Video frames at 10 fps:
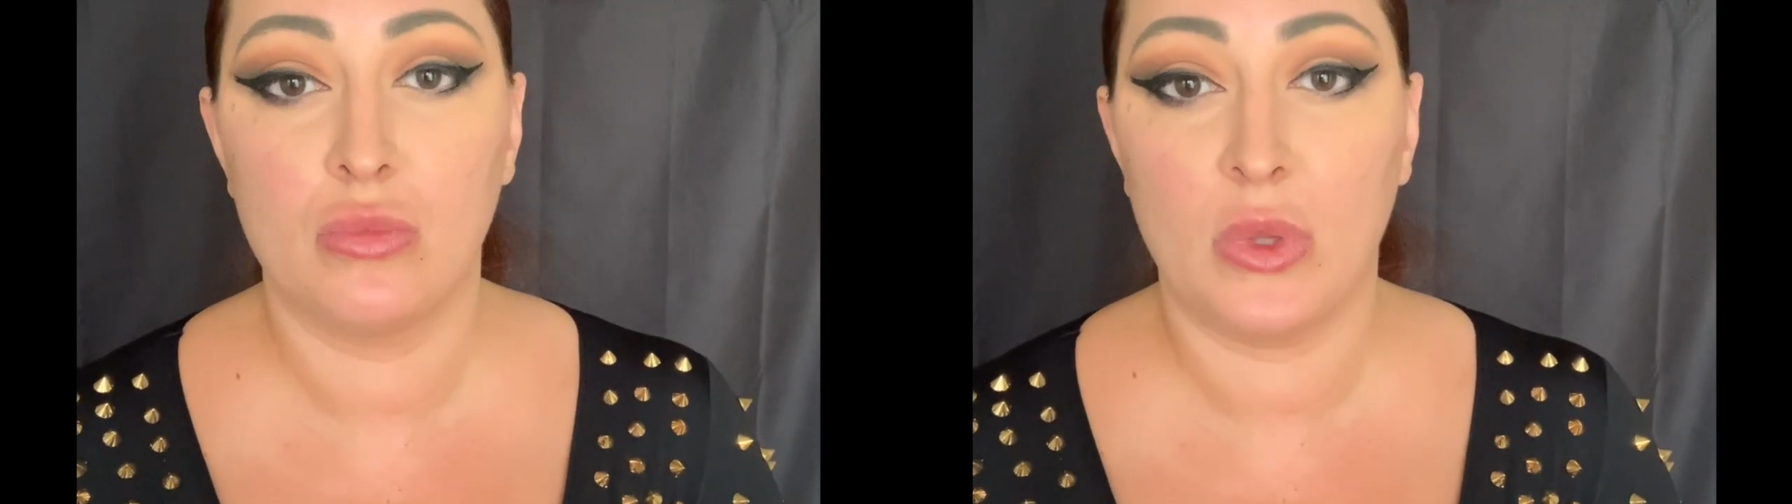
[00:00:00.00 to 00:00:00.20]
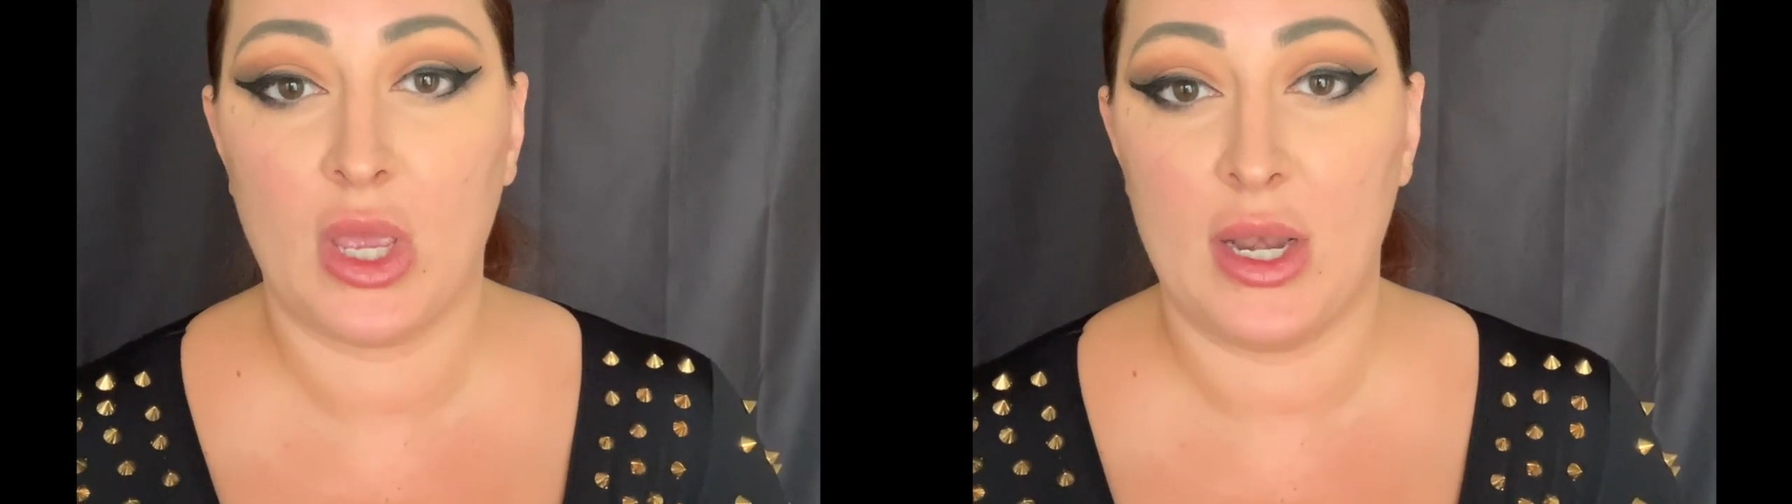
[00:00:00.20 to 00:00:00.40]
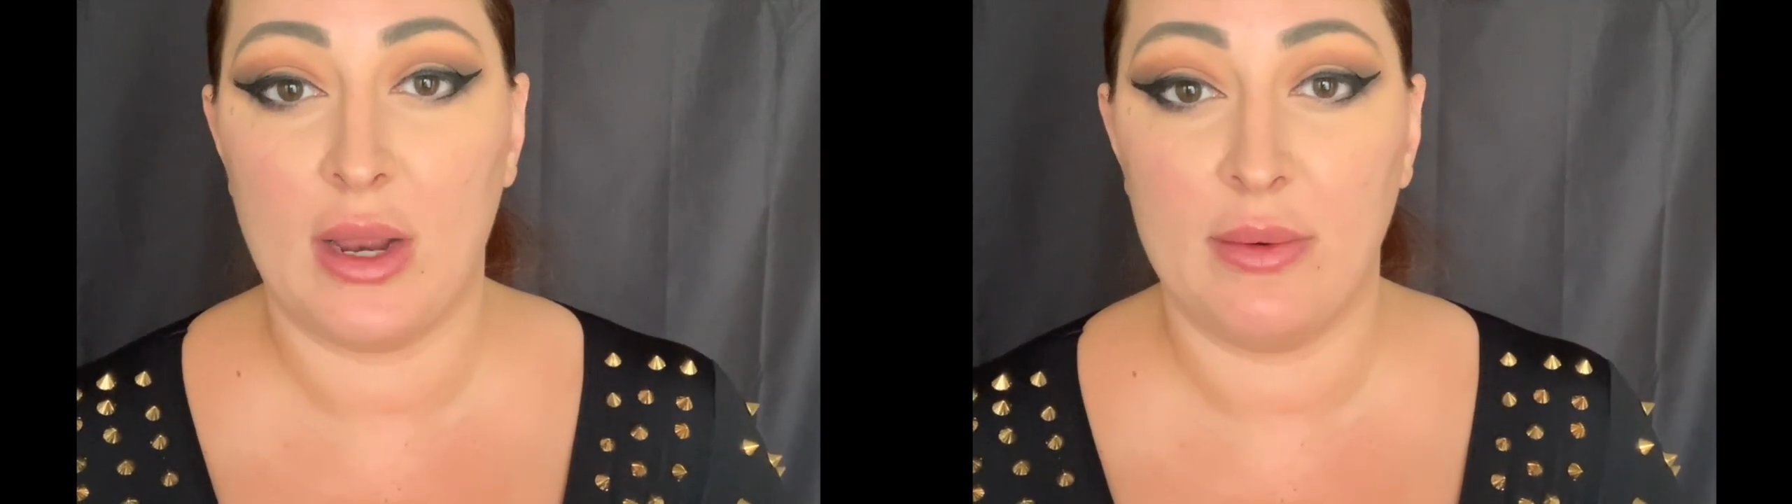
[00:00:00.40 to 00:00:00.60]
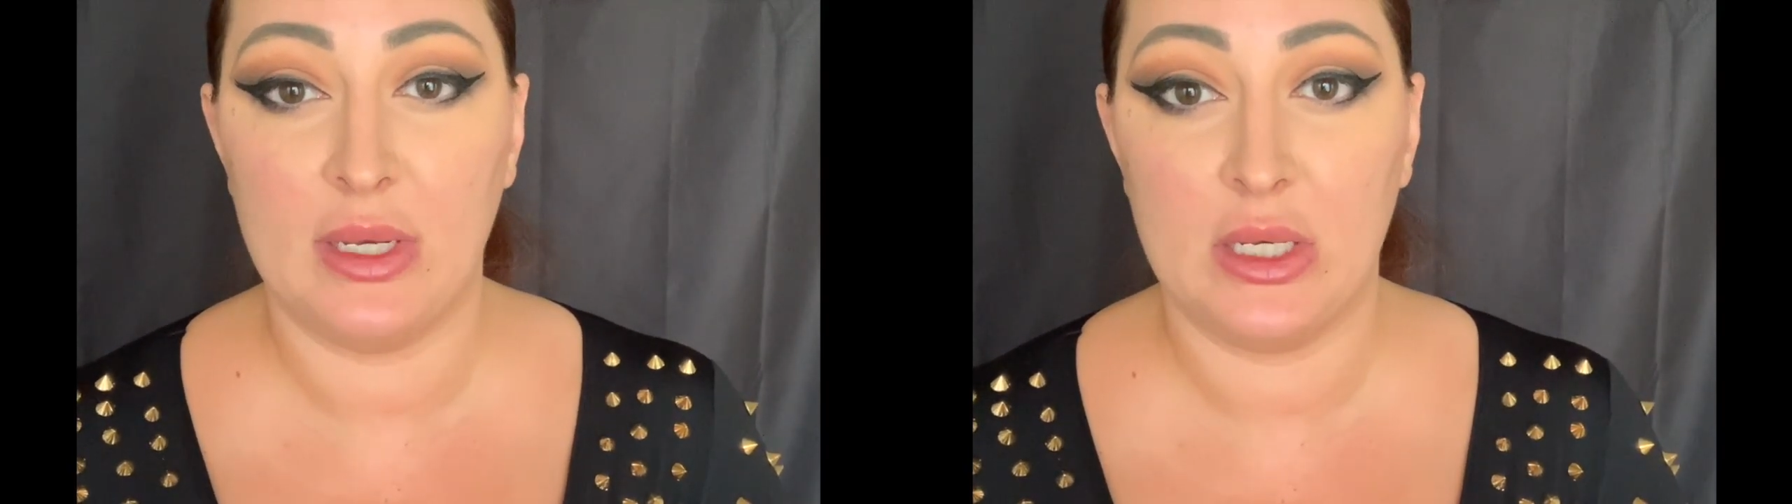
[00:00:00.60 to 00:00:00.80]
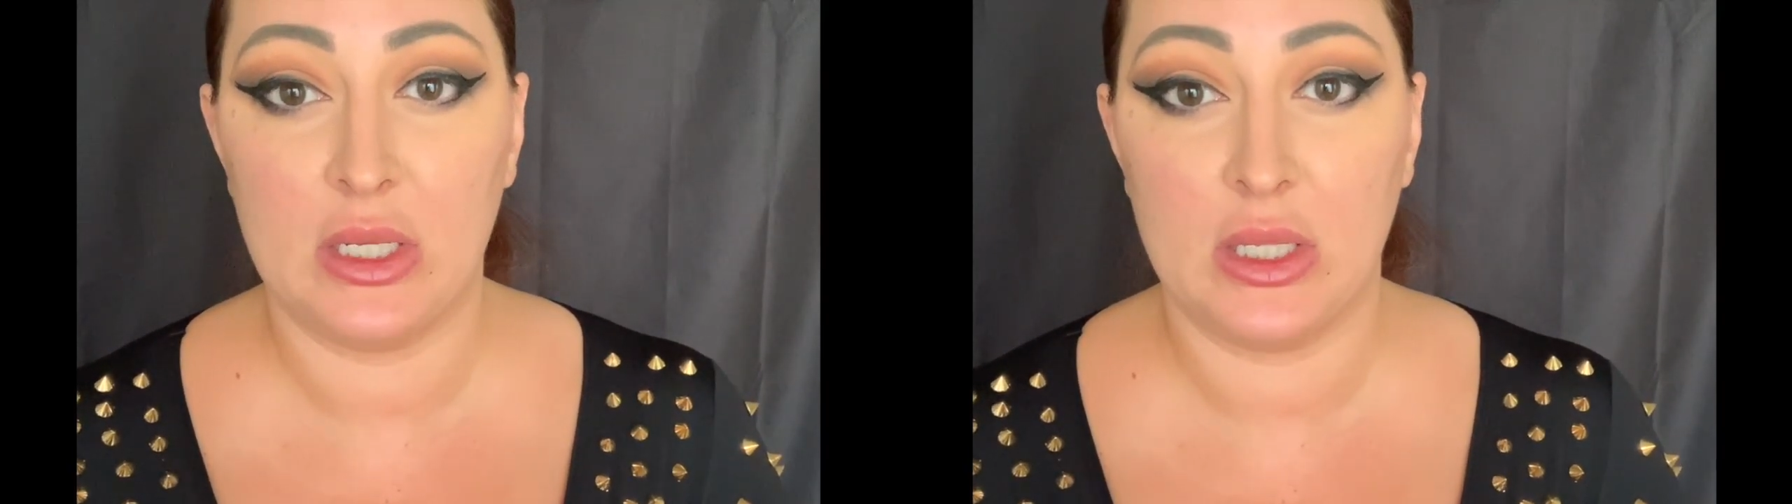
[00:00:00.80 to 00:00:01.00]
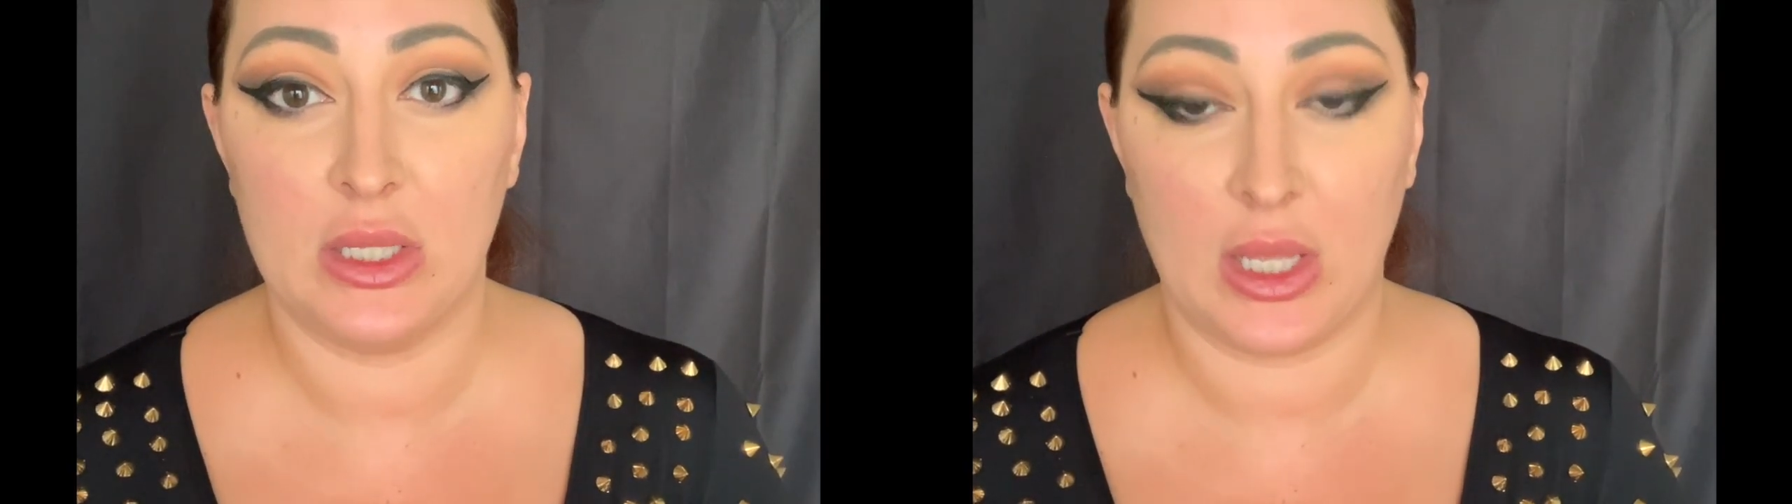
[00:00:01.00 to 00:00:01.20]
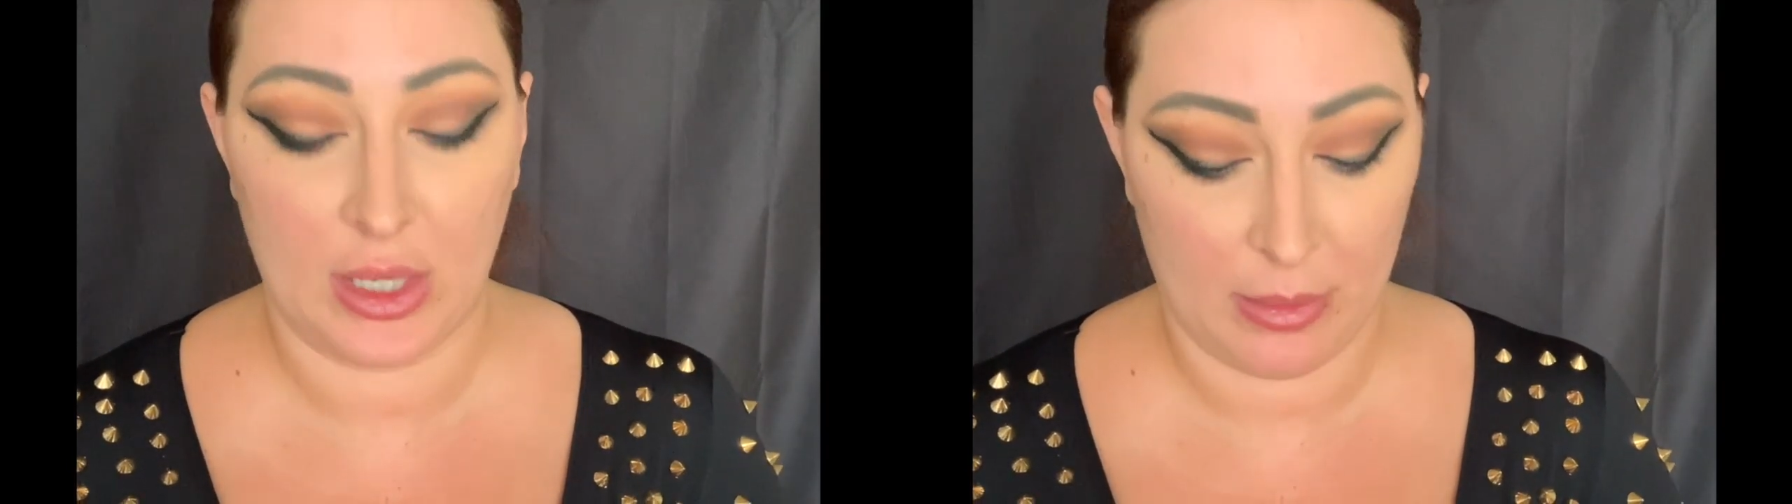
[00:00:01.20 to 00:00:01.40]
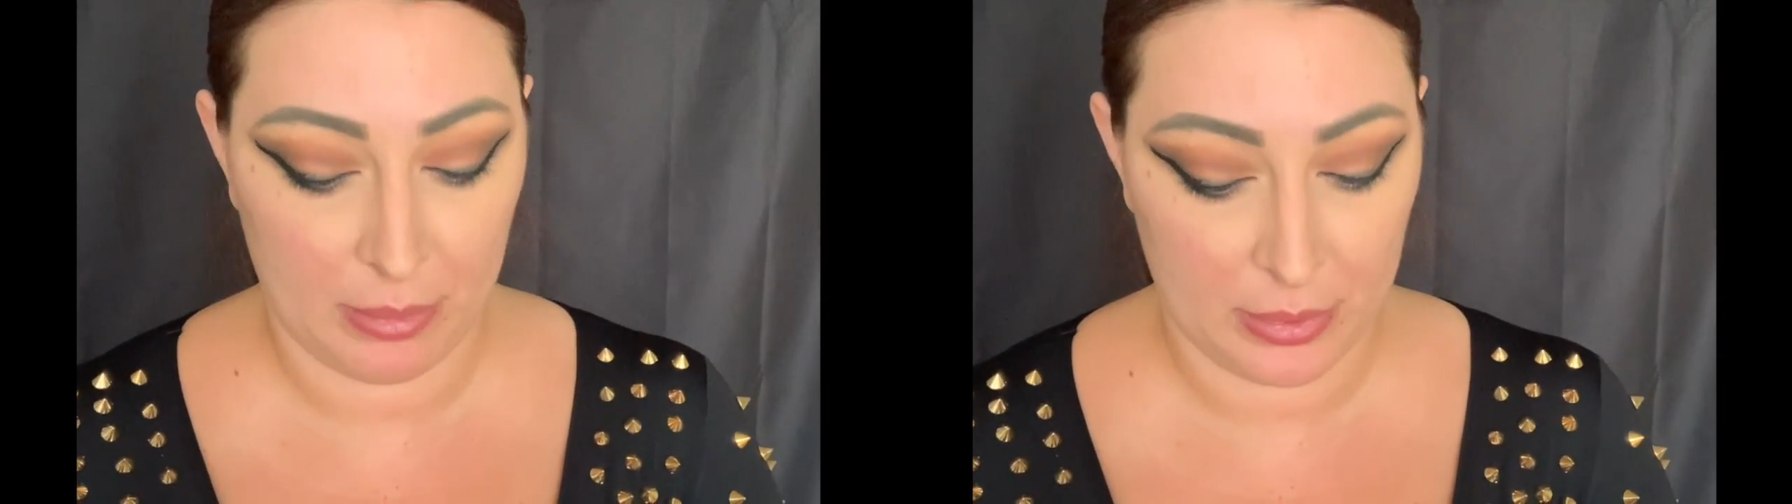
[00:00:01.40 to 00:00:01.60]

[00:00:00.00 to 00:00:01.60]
Okay, now we need to clean that up